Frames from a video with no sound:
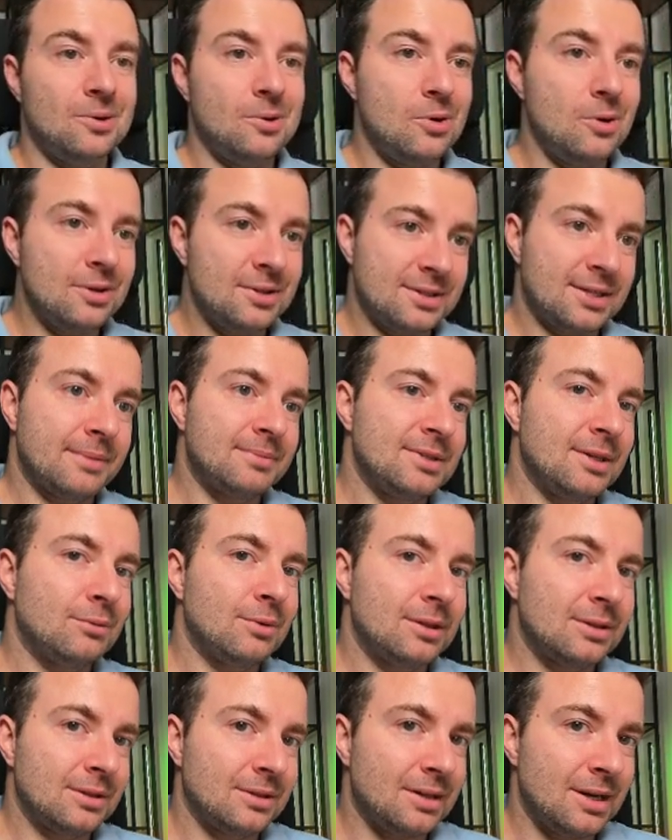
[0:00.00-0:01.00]
all the
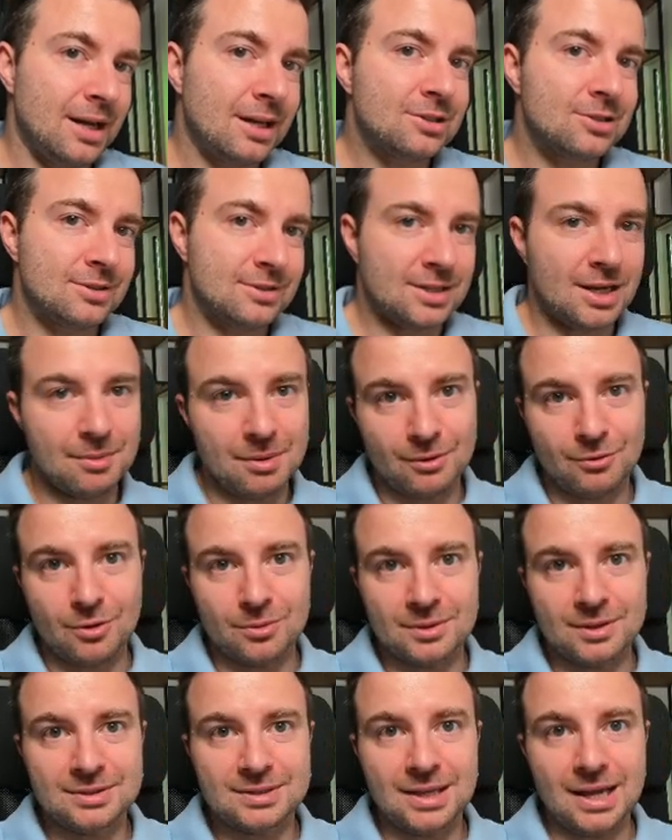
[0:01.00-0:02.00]
subsequent connections coming
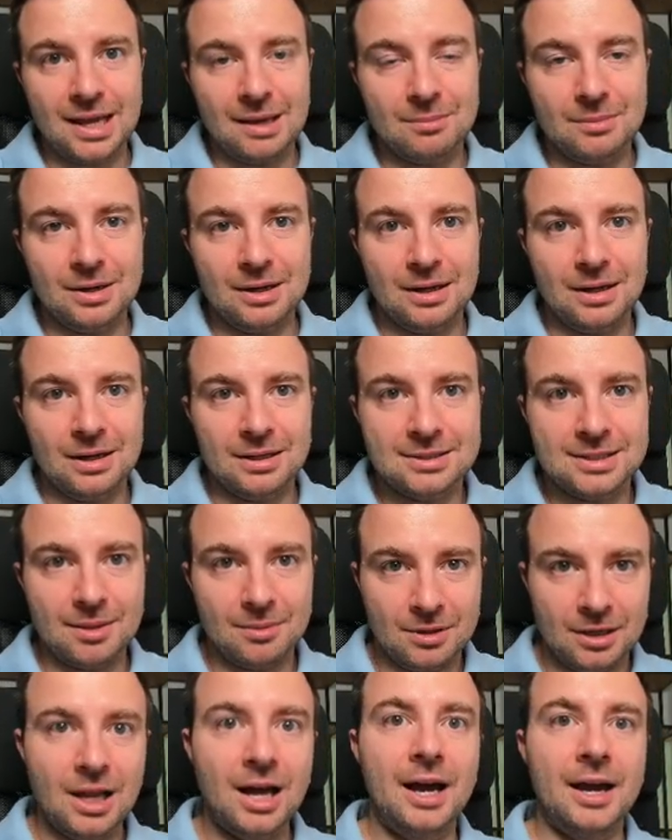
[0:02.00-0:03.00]
from the same uh,
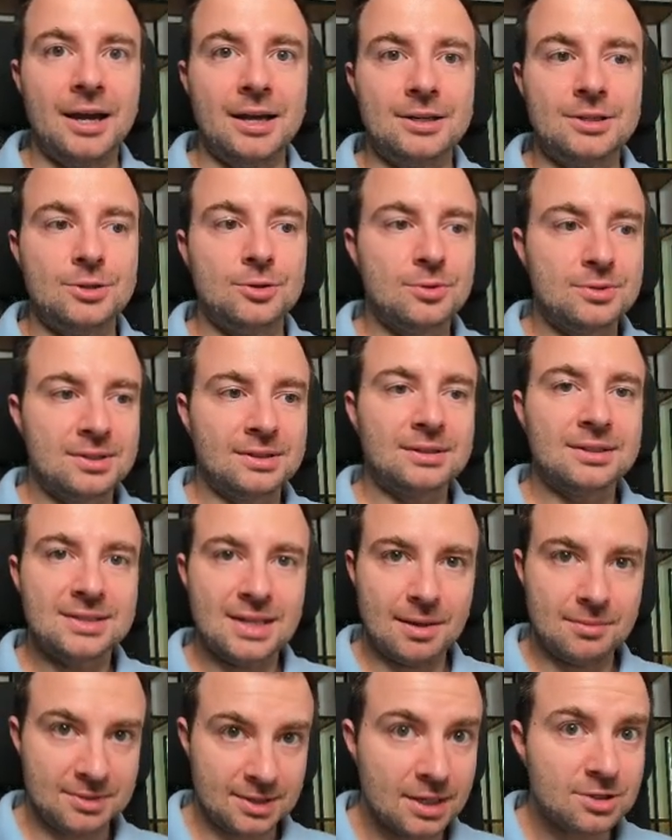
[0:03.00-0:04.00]
same client using the
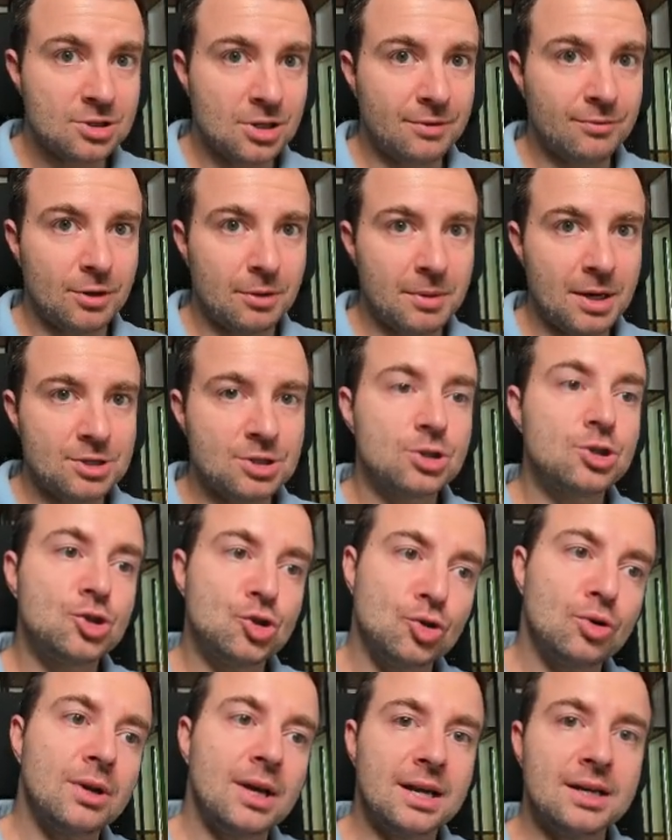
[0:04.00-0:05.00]
same session information
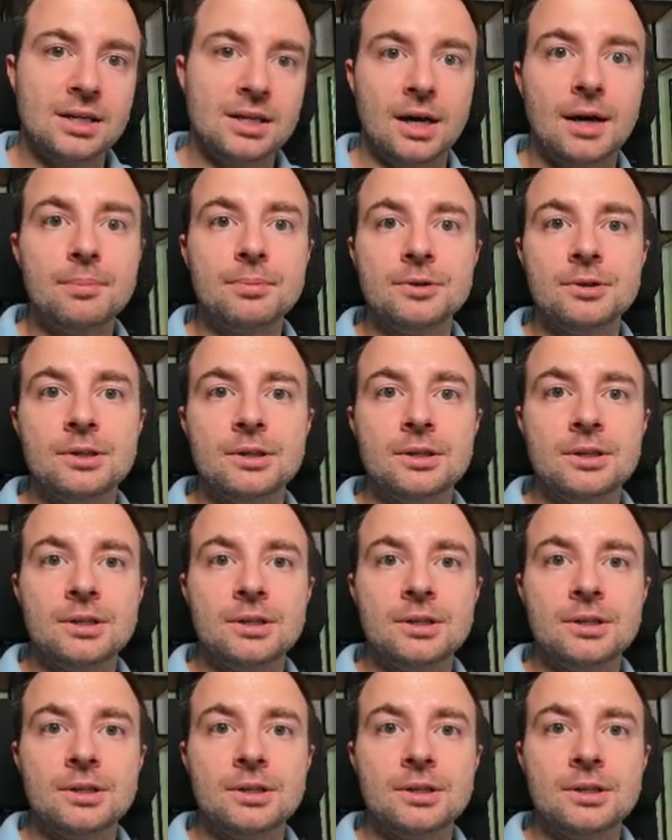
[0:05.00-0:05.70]
should end up